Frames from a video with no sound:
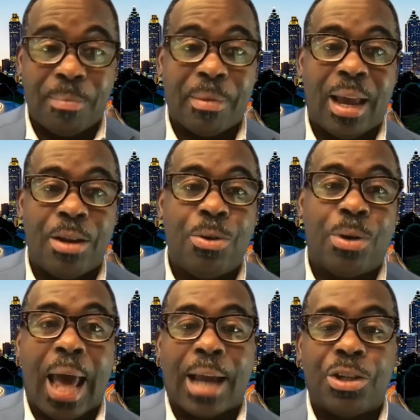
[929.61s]
And you could
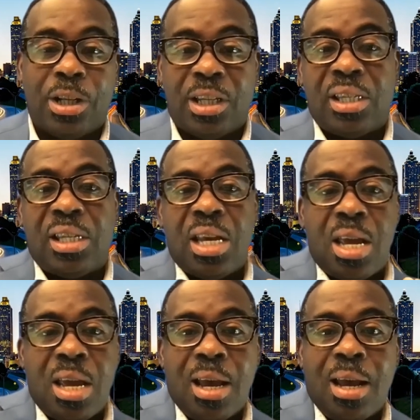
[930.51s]
actually
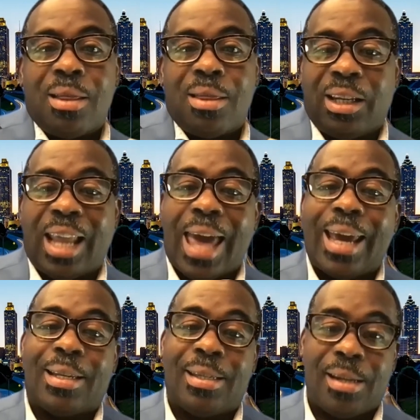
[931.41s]
see the
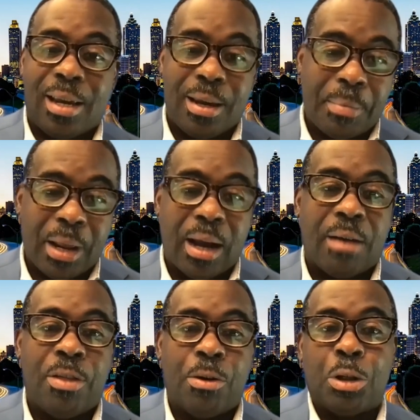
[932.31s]
legacy
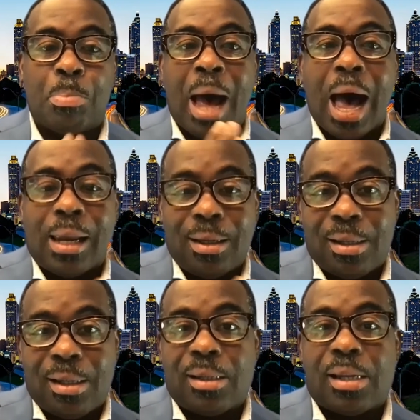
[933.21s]
of those
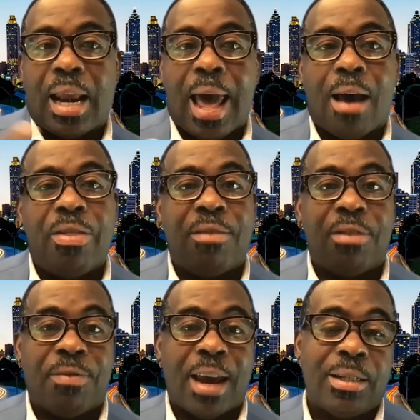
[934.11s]
policies and how they've
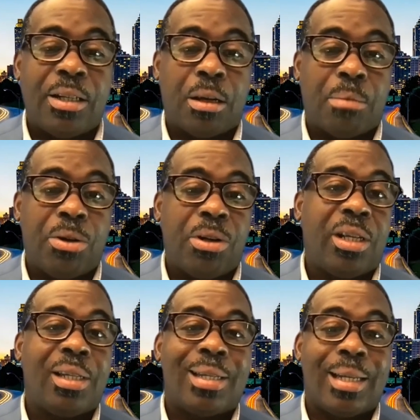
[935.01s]
affected
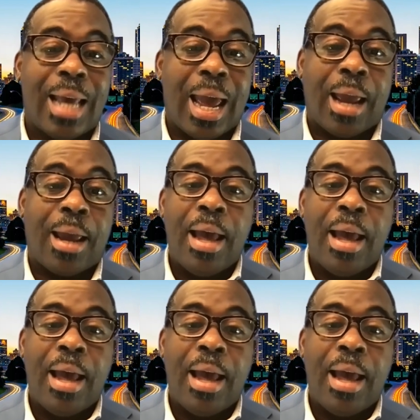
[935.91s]
communities today,